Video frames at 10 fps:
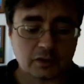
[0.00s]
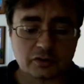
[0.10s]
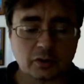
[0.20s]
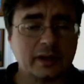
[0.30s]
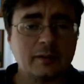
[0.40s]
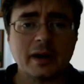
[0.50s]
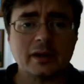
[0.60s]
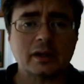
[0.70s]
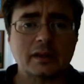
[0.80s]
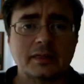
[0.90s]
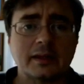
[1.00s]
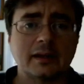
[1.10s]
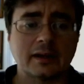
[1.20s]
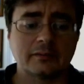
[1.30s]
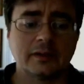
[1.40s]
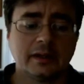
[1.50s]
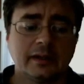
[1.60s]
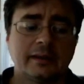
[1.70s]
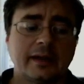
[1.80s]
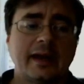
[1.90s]
So anybody you can think of
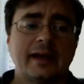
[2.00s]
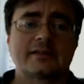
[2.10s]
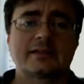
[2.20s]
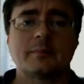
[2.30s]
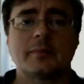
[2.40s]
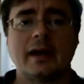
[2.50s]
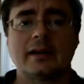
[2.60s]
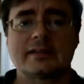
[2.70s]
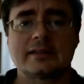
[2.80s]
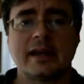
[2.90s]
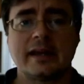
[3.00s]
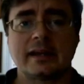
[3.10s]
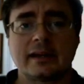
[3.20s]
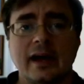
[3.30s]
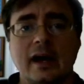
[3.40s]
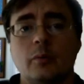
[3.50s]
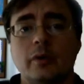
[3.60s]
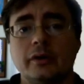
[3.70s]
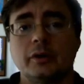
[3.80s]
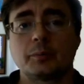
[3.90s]
that has some kind of stake in how
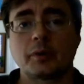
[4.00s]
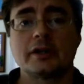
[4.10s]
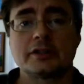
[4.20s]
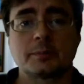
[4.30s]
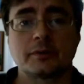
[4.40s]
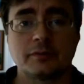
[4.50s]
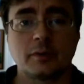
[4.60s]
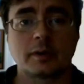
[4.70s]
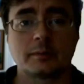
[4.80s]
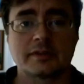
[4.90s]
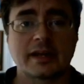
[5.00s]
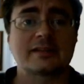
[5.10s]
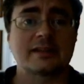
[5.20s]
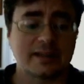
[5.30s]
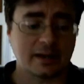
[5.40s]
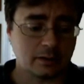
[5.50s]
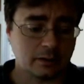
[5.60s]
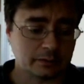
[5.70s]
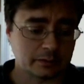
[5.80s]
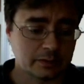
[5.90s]
well your project performs, that's a
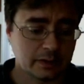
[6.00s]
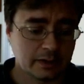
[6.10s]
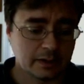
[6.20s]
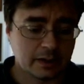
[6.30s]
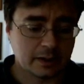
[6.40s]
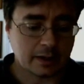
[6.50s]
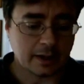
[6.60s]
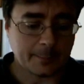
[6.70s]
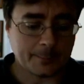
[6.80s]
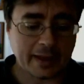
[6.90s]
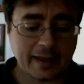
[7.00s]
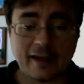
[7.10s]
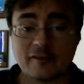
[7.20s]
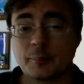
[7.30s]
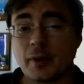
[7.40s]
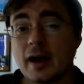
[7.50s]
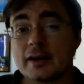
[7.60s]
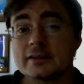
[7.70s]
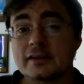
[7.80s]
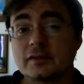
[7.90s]
stakeholder. May have a
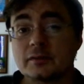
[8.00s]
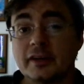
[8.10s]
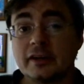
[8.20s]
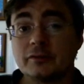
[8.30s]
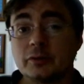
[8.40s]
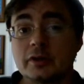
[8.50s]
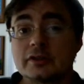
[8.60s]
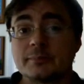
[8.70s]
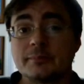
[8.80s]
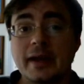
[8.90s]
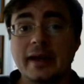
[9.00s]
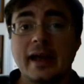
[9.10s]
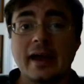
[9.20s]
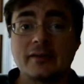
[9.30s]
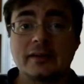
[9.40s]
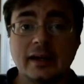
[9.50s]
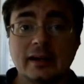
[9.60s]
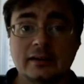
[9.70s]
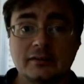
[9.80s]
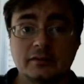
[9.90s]
positive influence and may have a
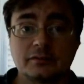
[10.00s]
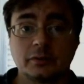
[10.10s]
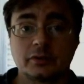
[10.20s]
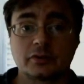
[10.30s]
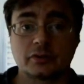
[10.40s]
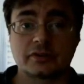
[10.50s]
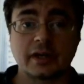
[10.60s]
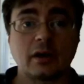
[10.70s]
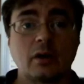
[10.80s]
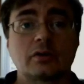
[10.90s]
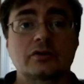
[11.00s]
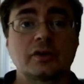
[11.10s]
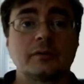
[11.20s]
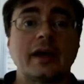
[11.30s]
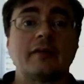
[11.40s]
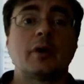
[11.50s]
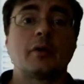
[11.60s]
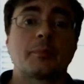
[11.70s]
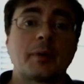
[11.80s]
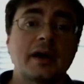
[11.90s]
negative influence. So stakeholders could have
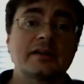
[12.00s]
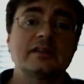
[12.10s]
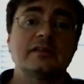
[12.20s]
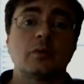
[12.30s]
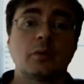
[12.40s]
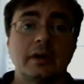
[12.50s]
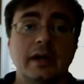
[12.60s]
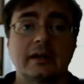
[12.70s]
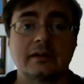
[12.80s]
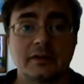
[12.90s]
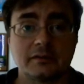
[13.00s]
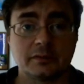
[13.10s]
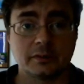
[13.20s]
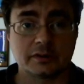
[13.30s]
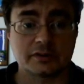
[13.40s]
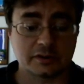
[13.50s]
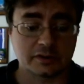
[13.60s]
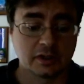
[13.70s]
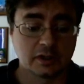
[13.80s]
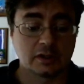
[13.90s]
both positive or negative
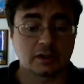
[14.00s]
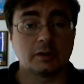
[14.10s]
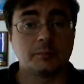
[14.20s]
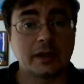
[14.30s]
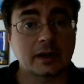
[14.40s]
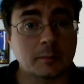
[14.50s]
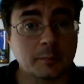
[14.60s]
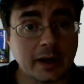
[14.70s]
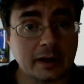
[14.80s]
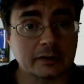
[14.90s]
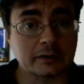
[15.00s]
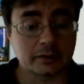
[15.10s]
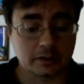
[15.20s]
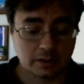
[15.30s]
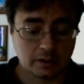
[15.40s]
influences. Could be a competitor.